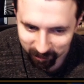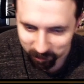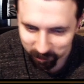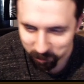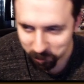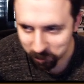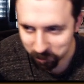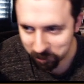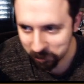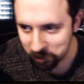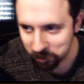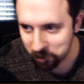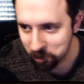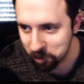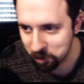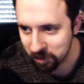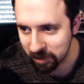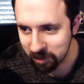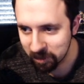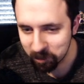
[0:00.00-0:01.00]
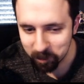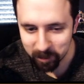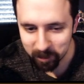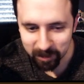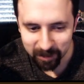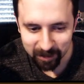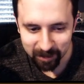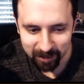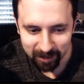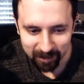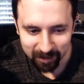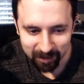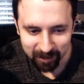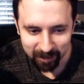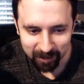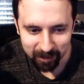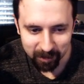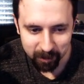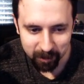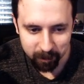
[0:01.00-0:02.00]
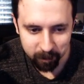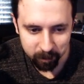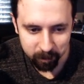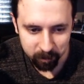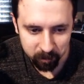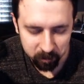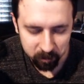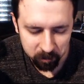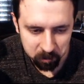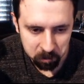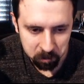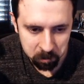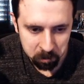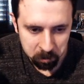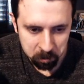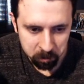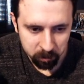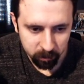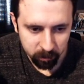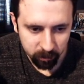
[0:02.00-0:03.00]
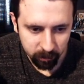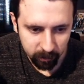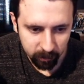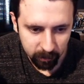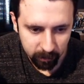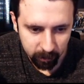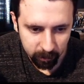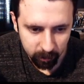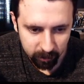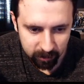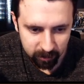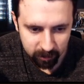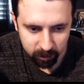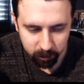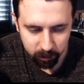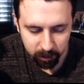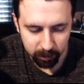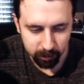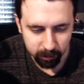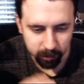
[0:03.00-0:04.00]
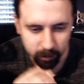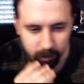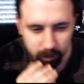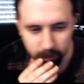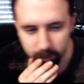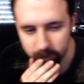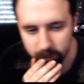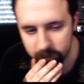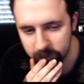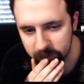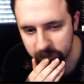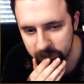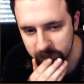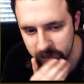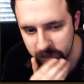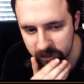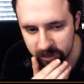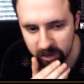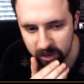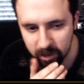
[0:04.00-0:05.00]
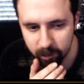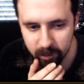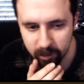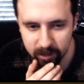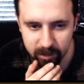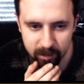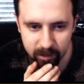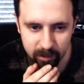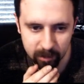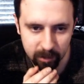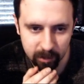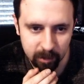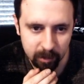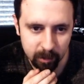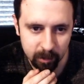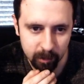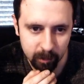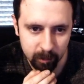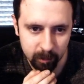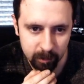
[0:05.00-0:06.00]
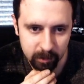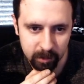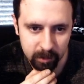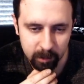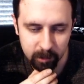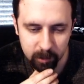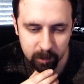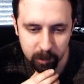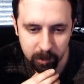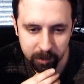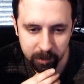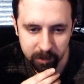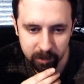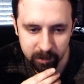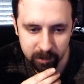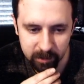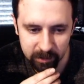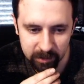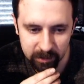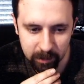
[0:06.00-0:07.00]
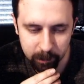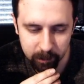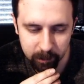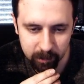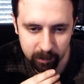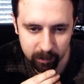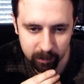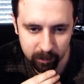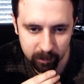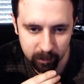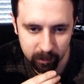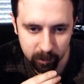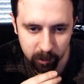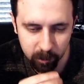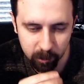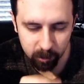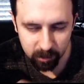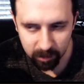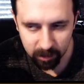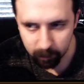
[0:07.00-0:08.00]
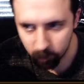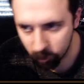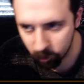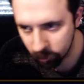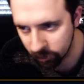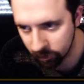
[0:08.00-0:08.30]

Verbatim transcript: an old an old meme. Um, this is quite good though. It's, it's the same as the, the same as Balthier's, except you could say more